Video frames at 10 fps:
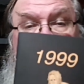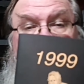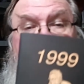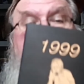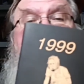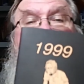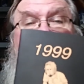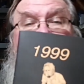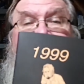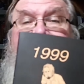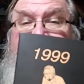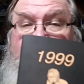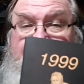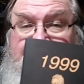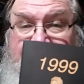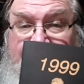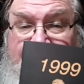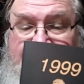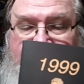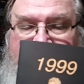but it's titled
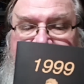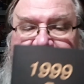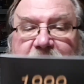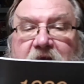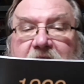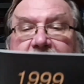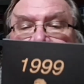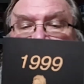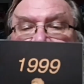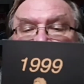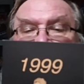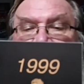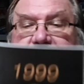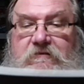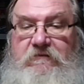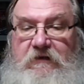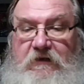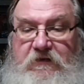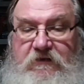1999, and I think it's